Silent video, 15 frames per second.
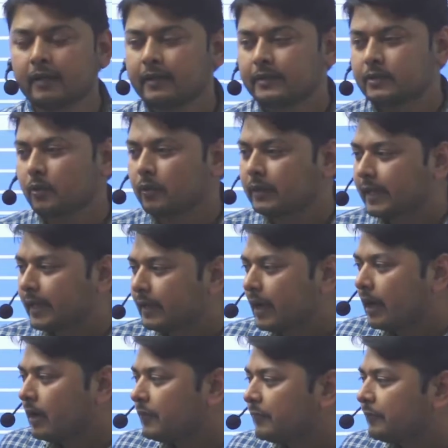So there
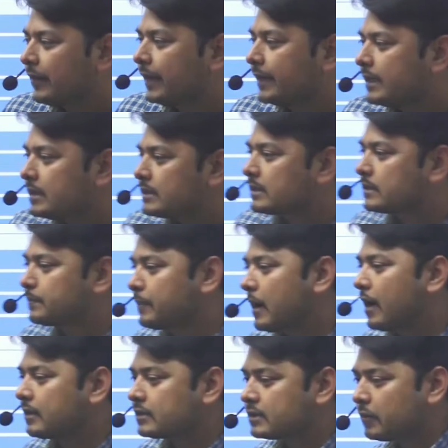are various
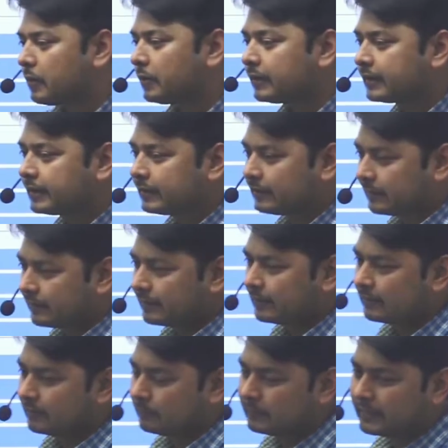plants or
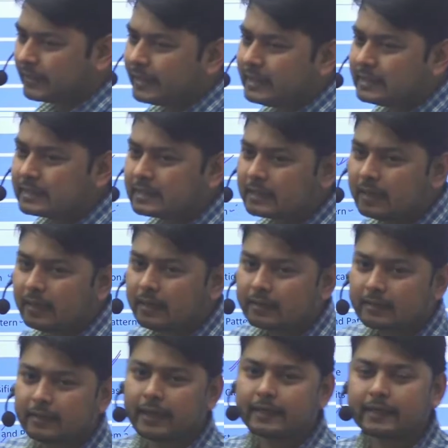trees
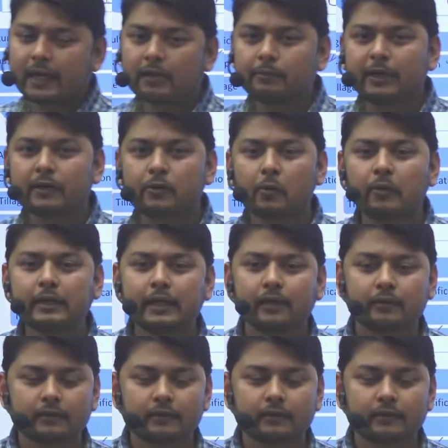that can be grown